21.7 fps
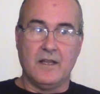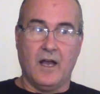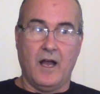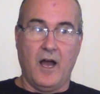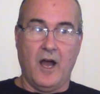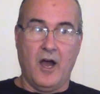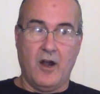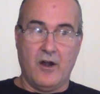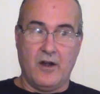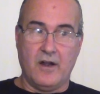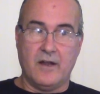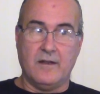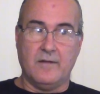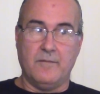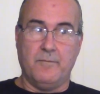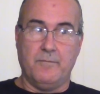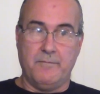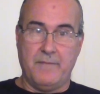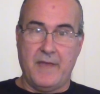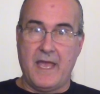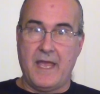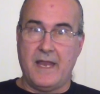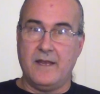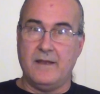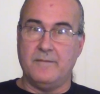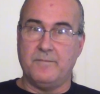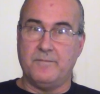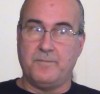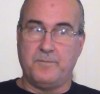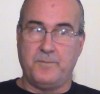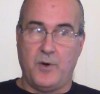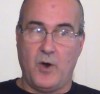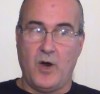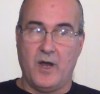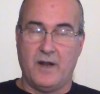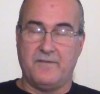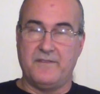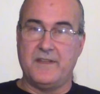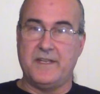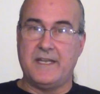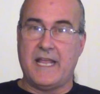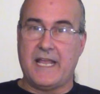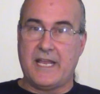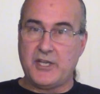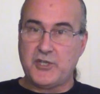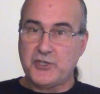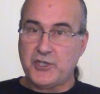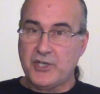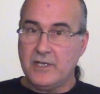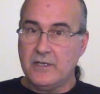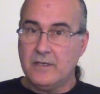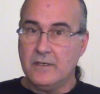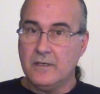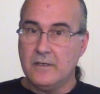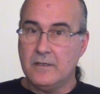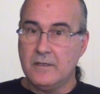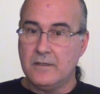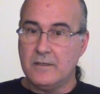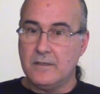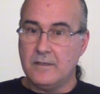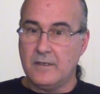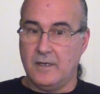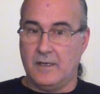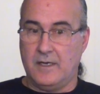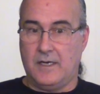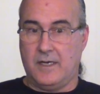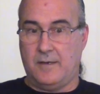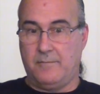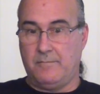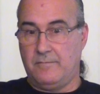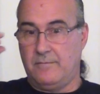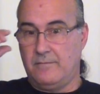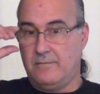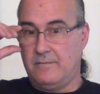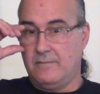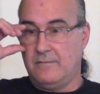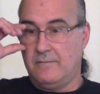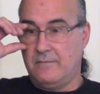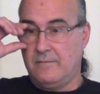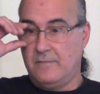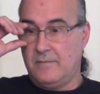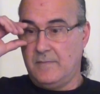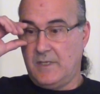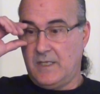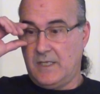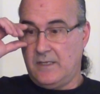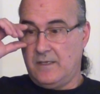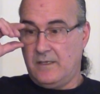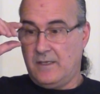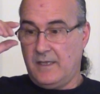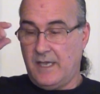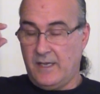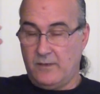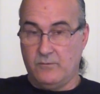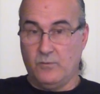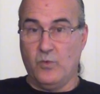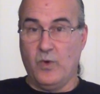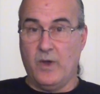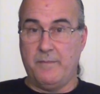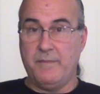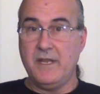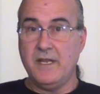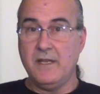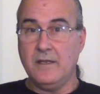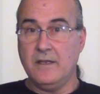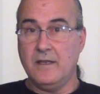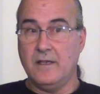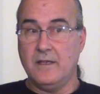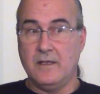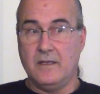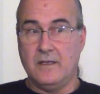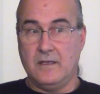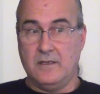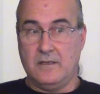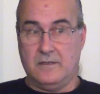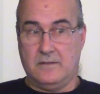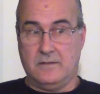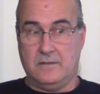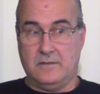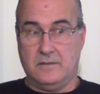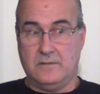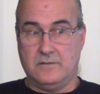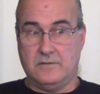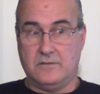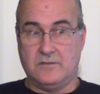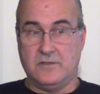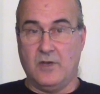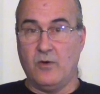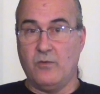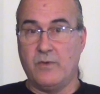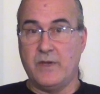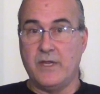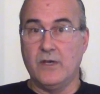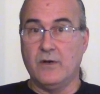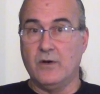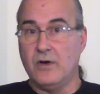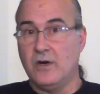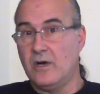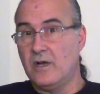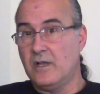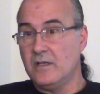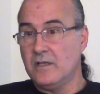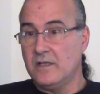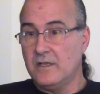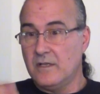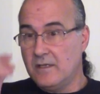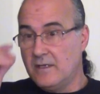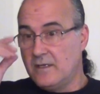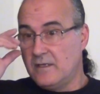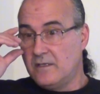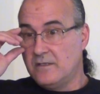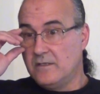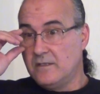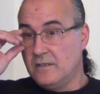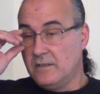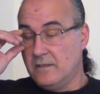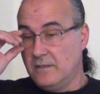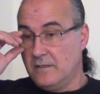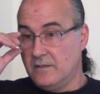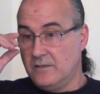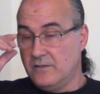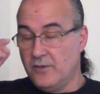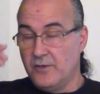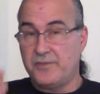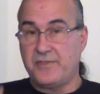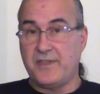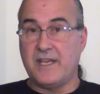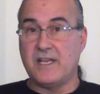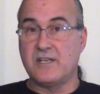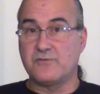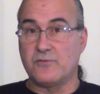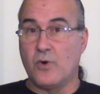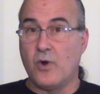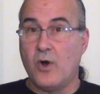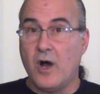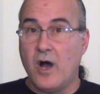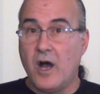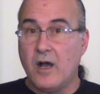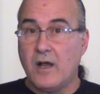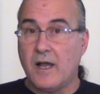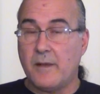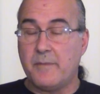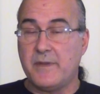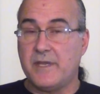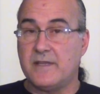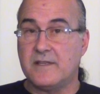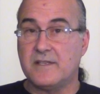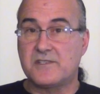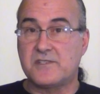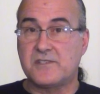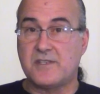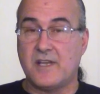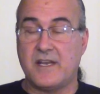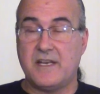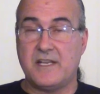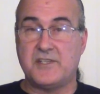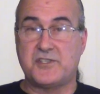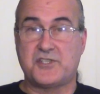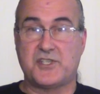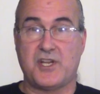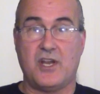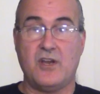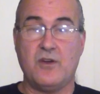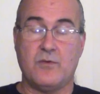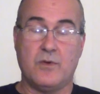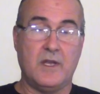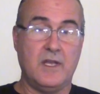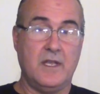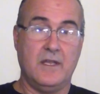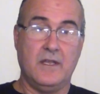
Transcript: Aren't men part of the nation? And women? Don't we all do things wrong? I mean, the studies show